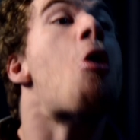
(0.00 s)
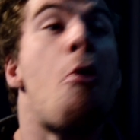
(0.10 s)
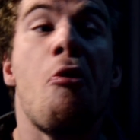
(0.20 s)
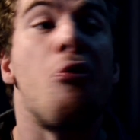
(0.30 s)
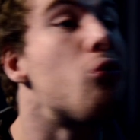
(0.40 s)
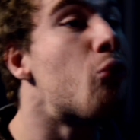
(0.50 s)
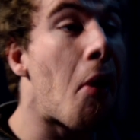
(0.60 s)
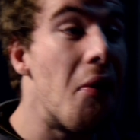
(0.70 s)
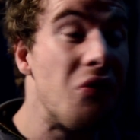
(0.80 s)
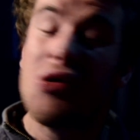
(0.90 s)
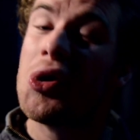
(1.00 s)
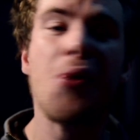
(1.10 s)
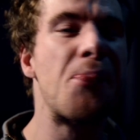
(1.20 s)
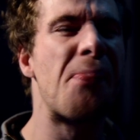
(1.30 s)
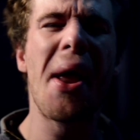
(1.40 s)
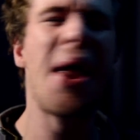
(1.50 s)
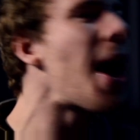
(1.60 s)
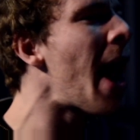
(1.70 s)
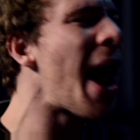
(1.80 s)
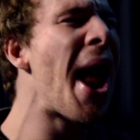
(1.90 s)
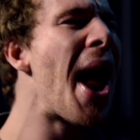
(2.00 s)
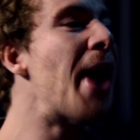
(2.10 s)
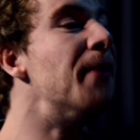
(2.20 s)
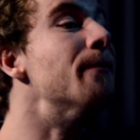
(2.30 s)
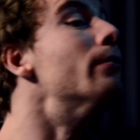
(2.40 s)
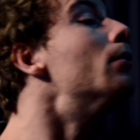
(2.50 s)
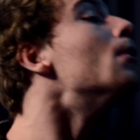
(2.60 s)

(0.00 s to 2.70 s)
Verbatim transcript: Who'd want to be him?